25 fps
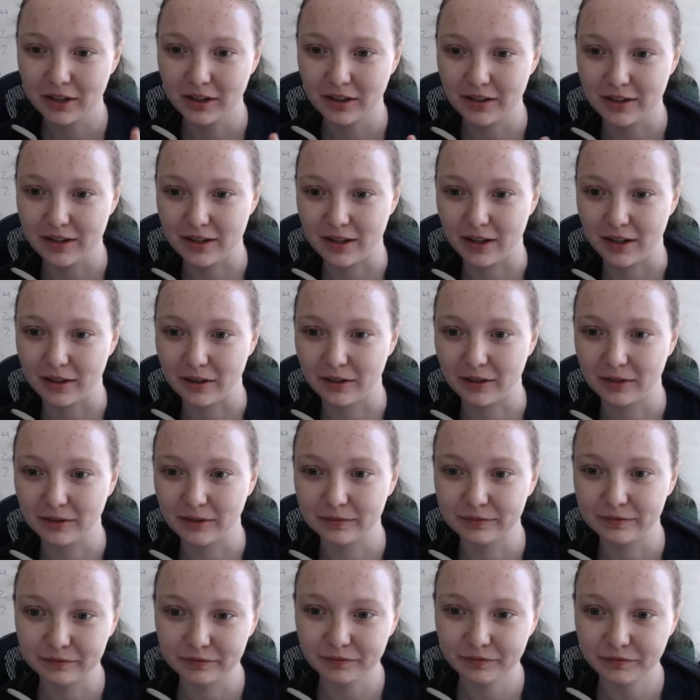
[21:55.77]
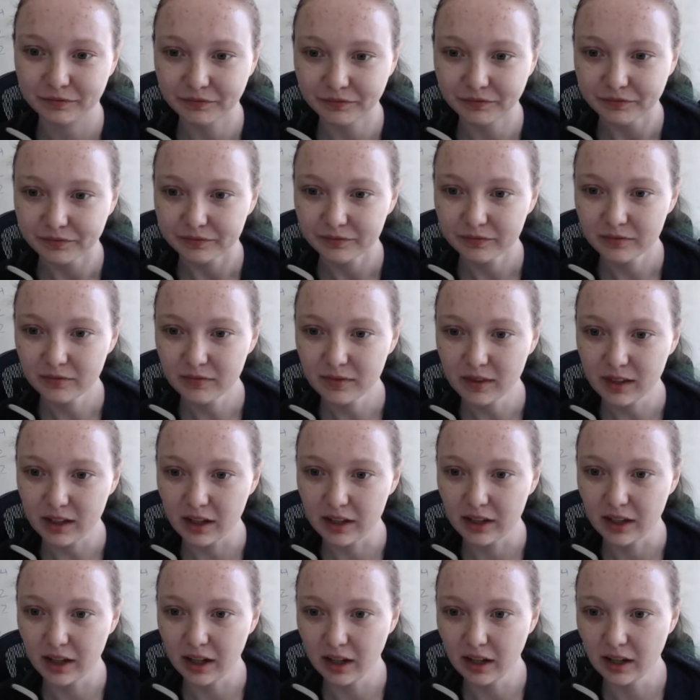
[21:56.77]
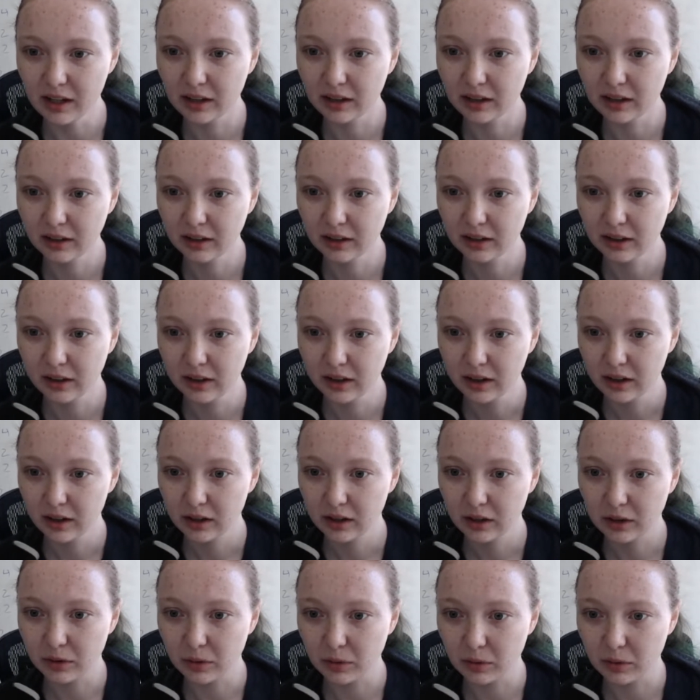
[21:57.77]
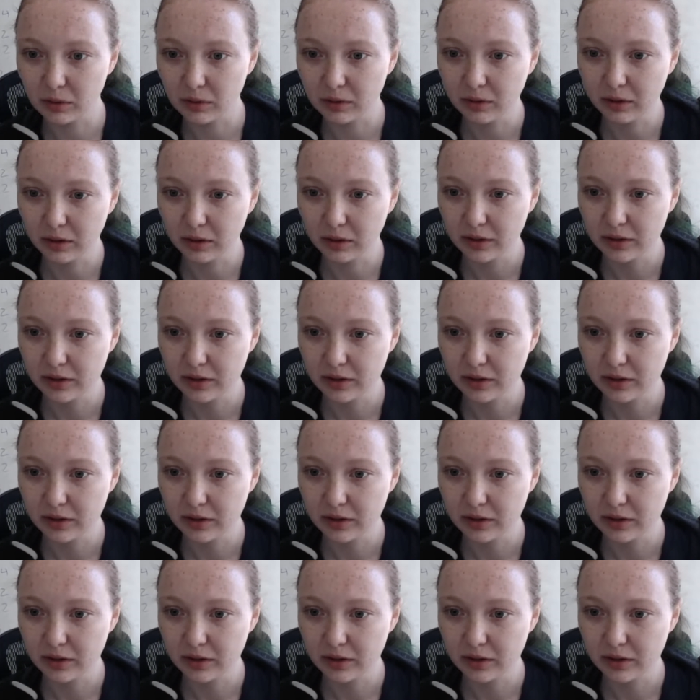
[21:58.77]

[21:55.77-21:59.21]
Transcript: So yeah, cool.